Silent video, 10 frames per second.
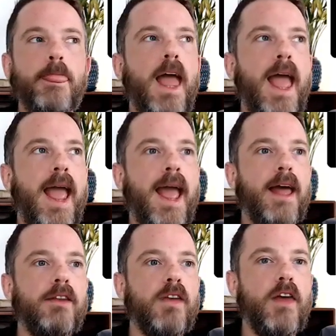
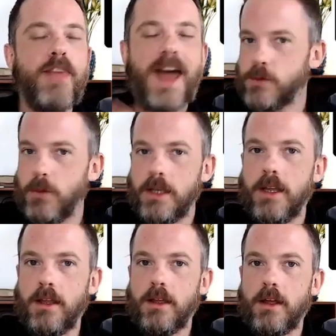And that's
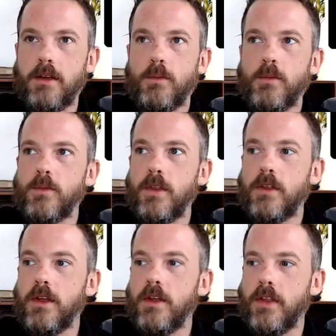really
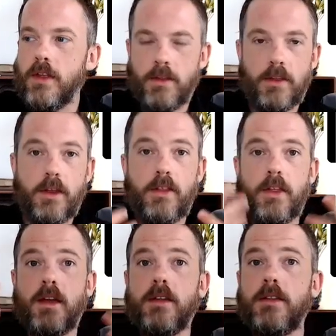
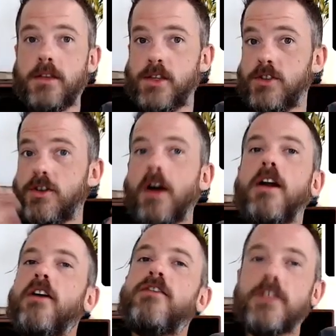the start
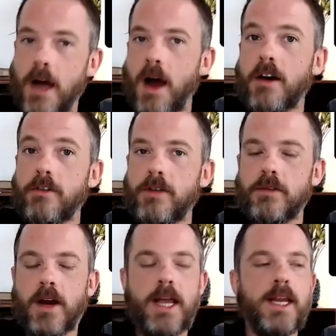of photography,
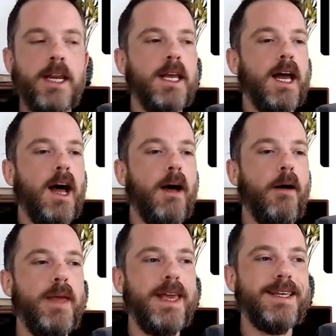right?
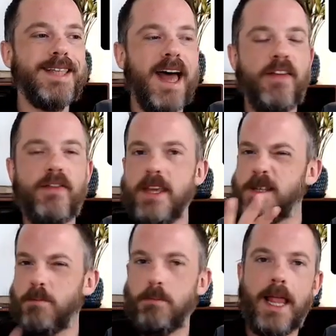Is that these
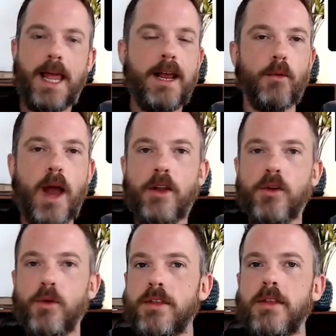playing around
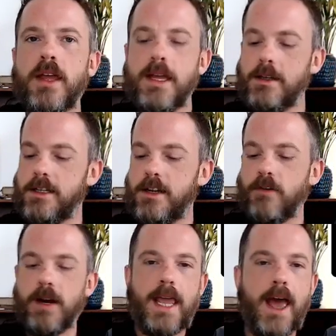with
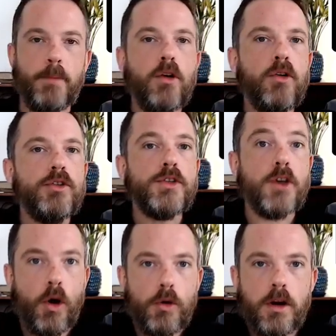different chemicals
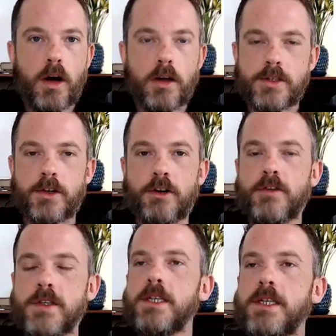coated on
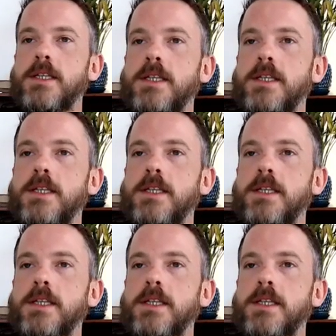surfaces.